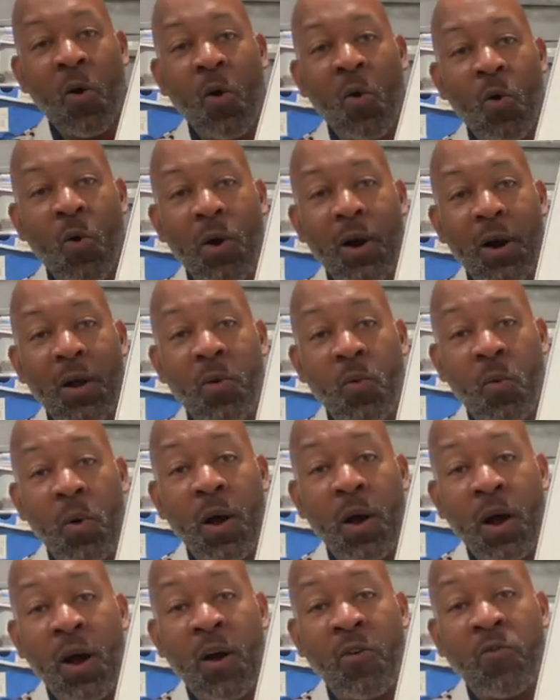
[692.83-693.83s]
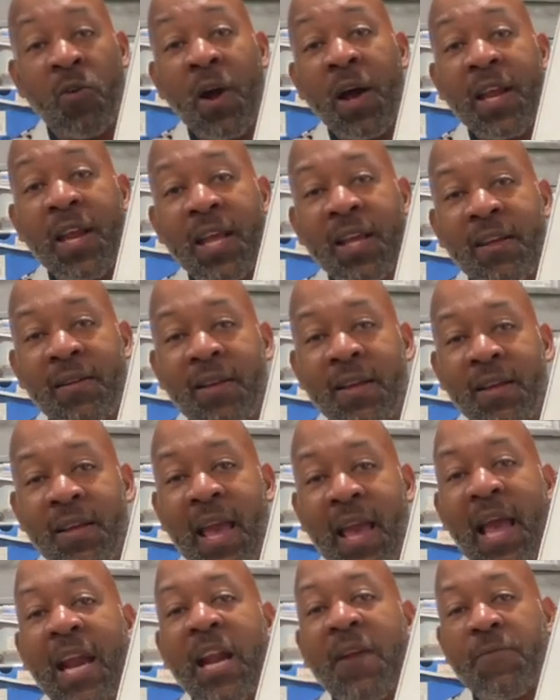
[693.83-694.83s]
or a running
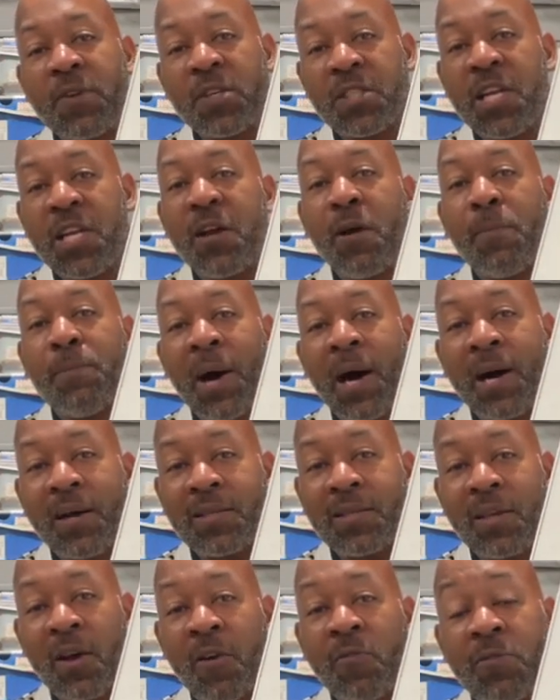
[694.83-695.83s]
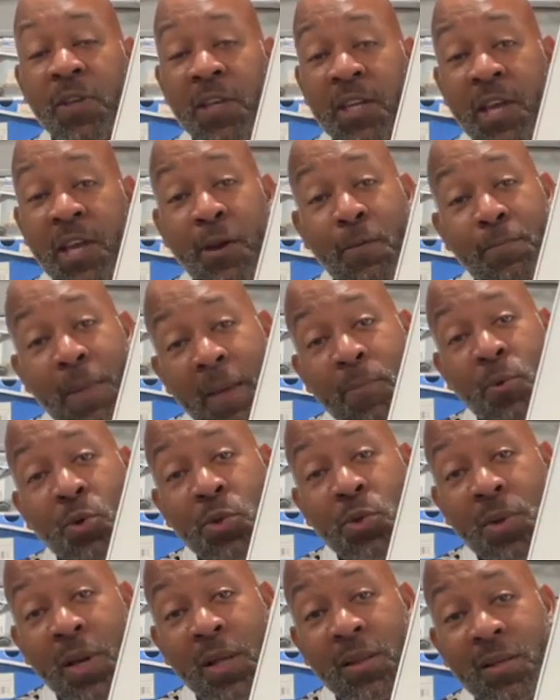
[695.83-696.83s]
candidate for sneaker box of the year. Maybe
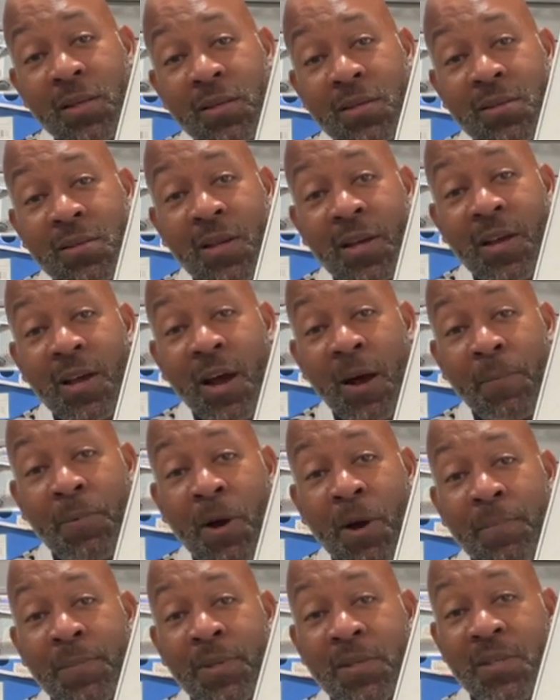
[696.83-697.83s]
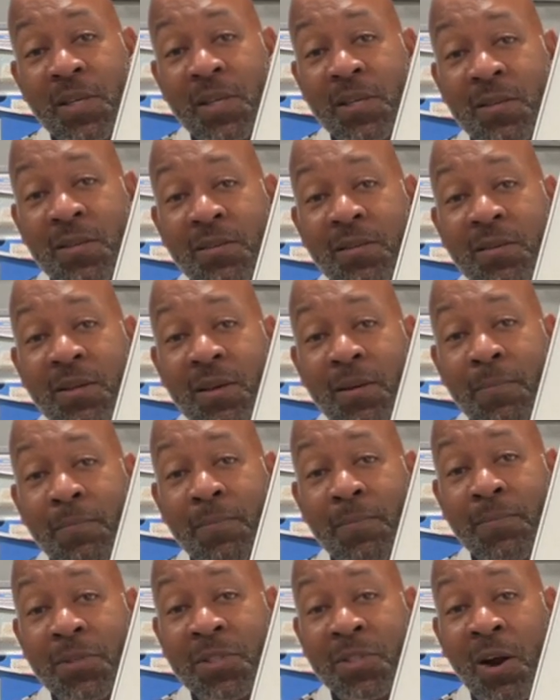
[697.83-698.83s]
we'll do that this upcoming season,
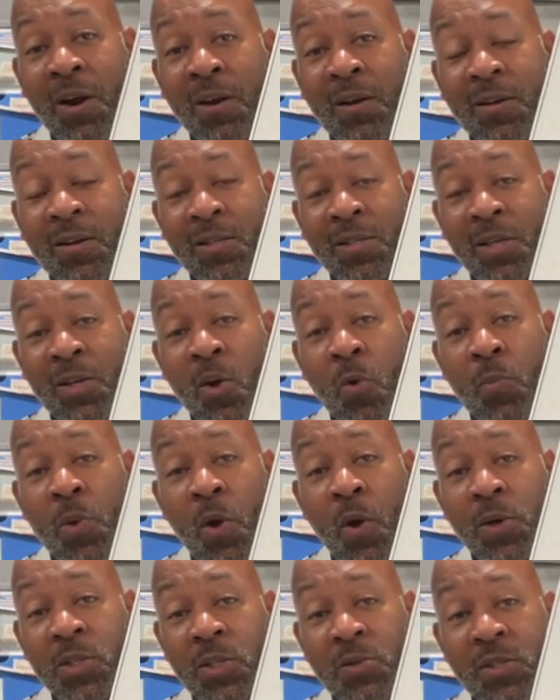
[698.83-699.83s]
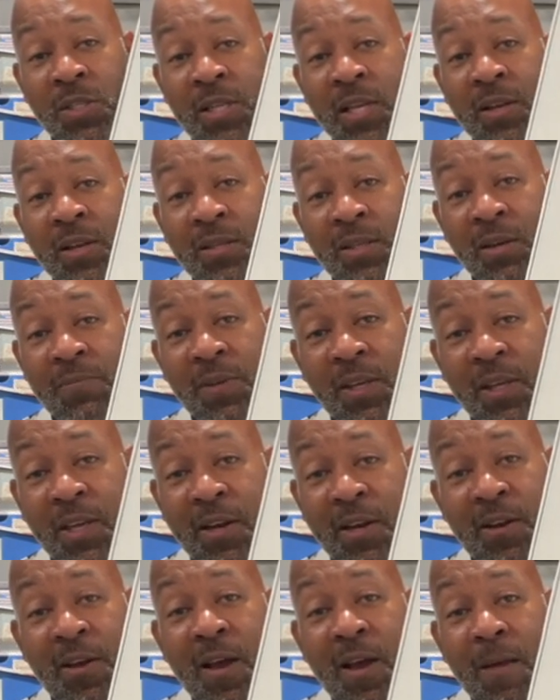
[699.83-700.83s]
Shark, because I know we always do sneakers of the
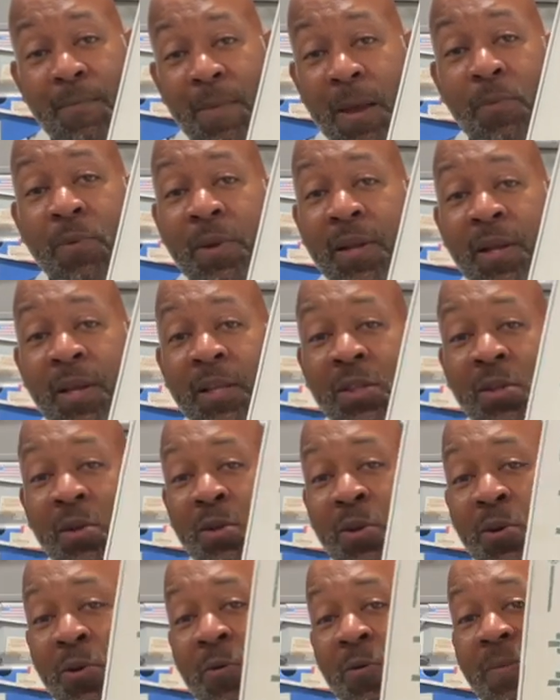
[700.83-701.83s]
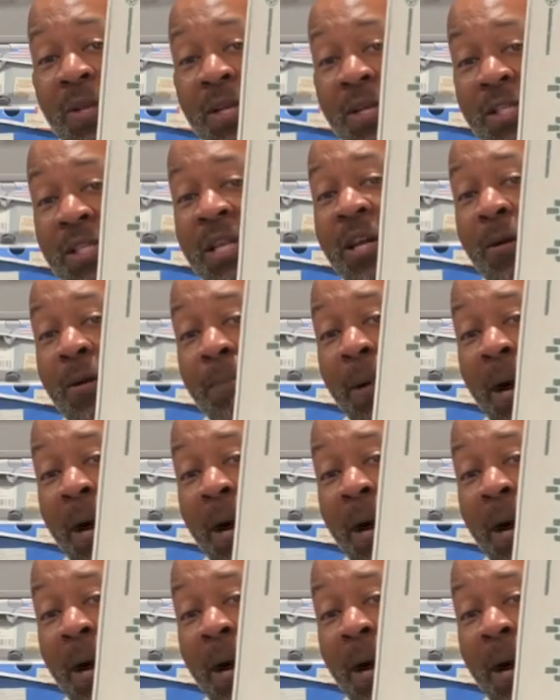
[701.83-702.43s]
year. Maybe we need to do sneaker